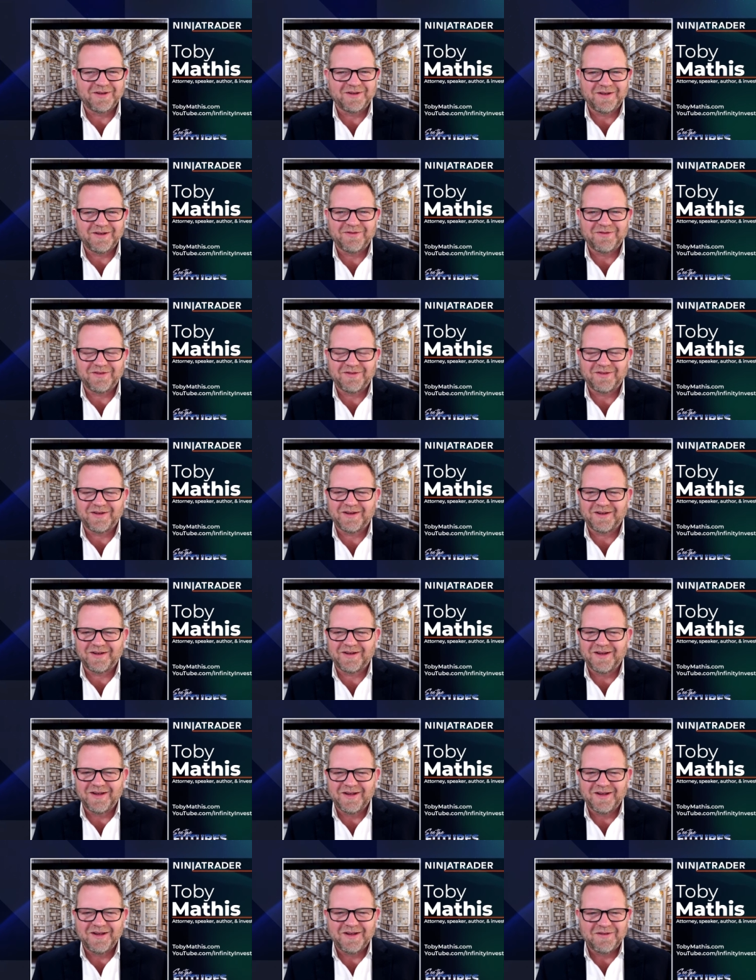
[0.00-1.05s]
If you, if
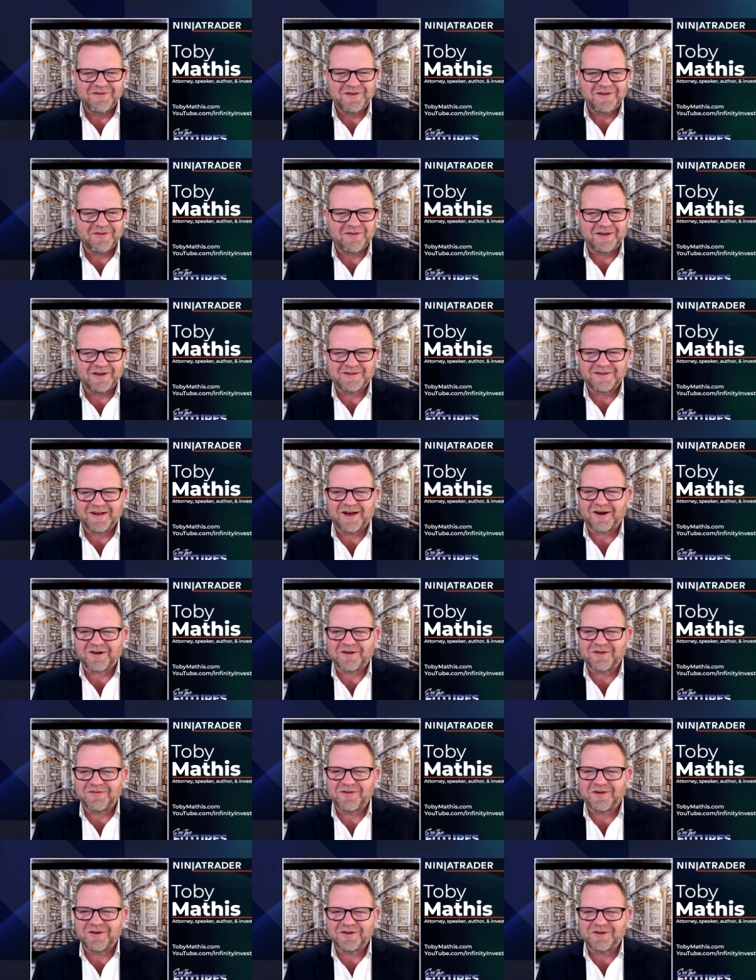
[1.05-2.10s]
you have any soccer
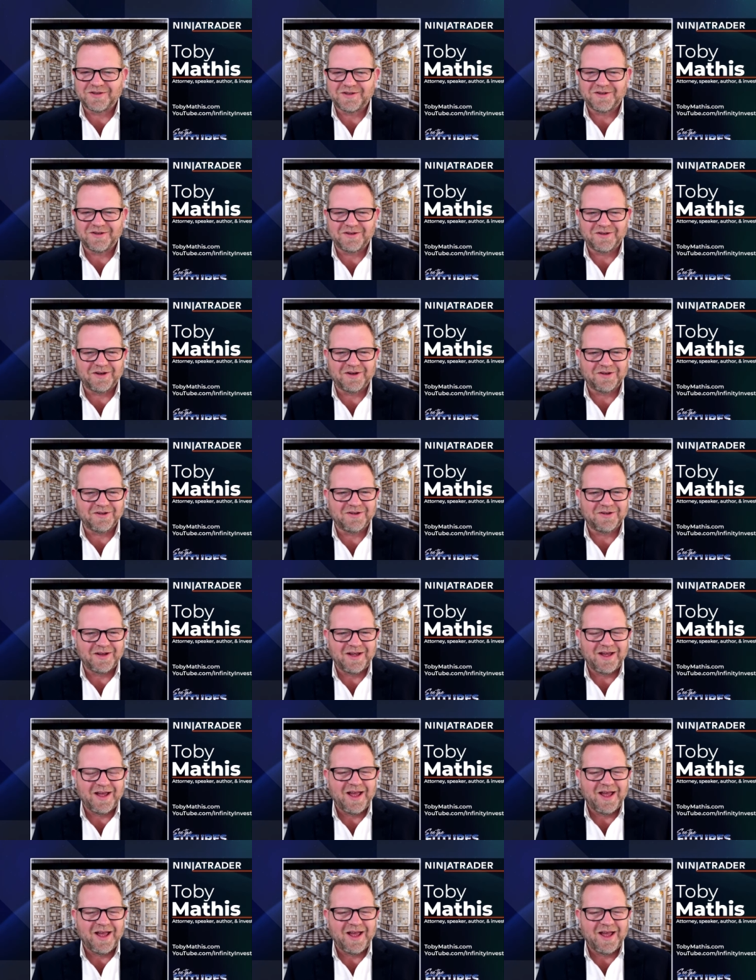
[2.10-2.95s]
folks, you'll know.